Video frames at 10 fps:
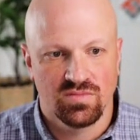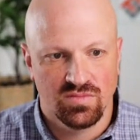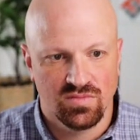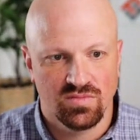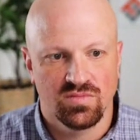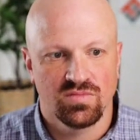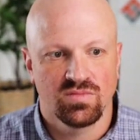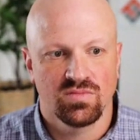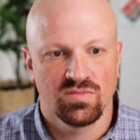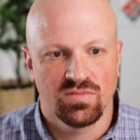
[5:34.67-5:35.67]

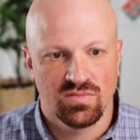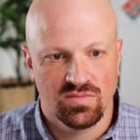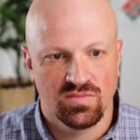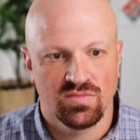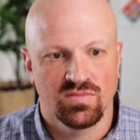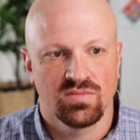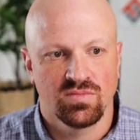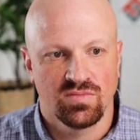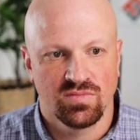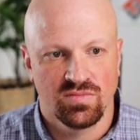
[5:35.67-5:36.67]

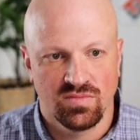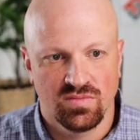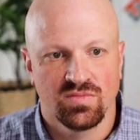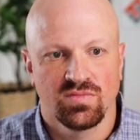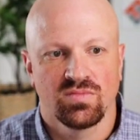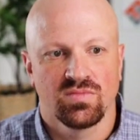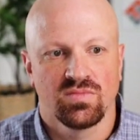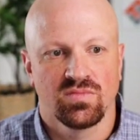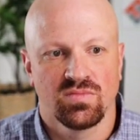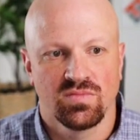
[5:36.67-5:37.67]

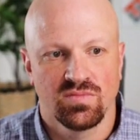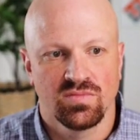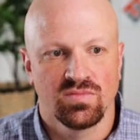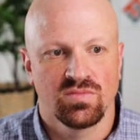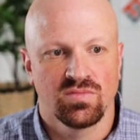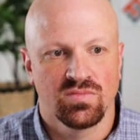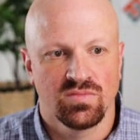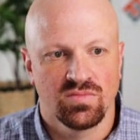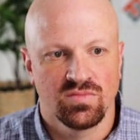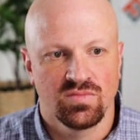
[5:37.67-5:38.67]

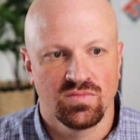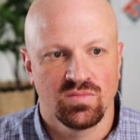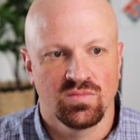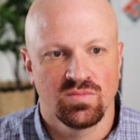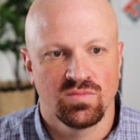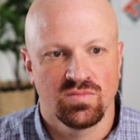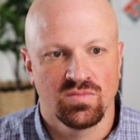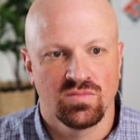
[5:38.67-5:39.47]
This person isn't speaking.